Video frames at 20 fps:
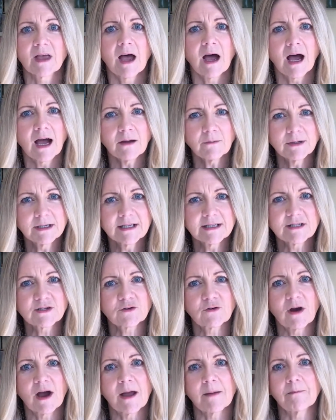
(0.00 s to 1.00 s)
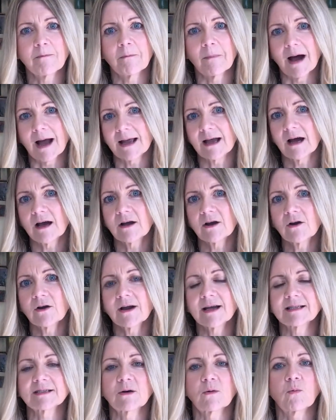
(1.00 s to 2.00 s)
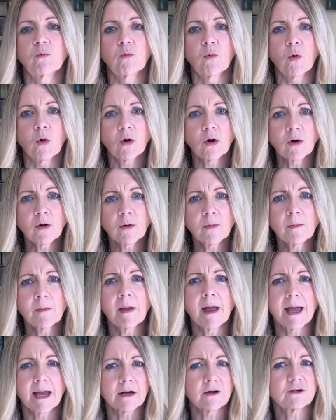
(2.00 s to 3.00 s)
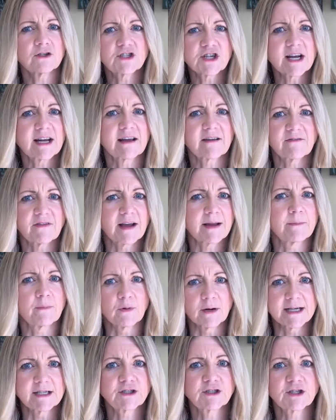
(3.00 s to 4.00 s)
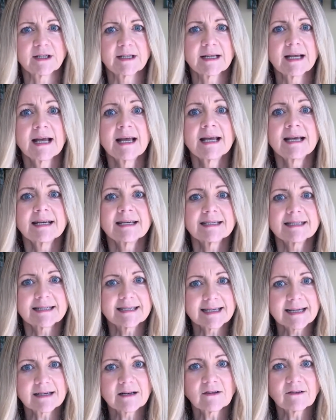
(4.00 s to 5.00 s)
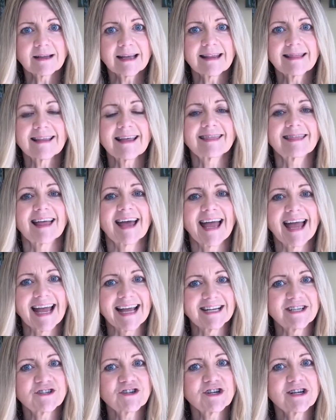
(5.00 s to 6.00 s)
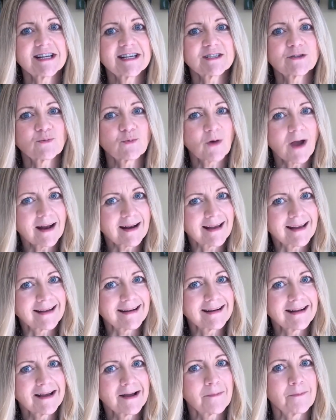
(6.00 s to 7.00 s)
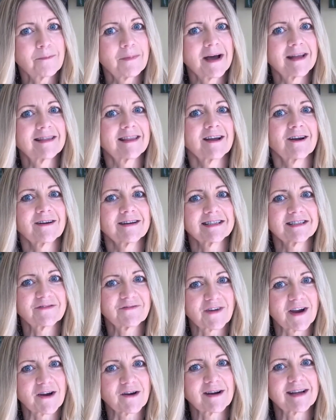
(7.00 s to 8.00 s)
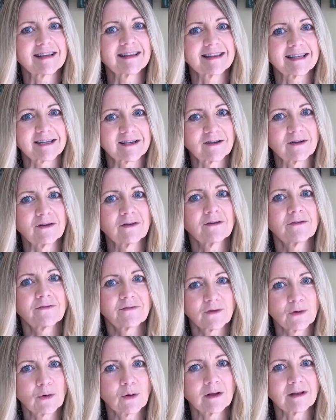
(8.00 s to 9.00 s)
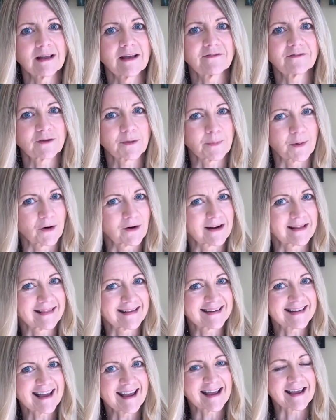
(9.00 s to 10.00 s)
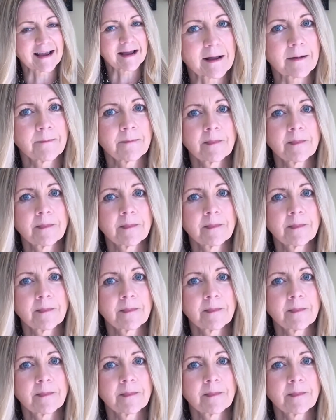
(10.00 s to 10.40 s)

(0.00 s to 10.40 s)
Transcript: I would describe my hunger as a warm, energetic vibration signaling that the engine is running, but there is very little fuel left to burn in the tank.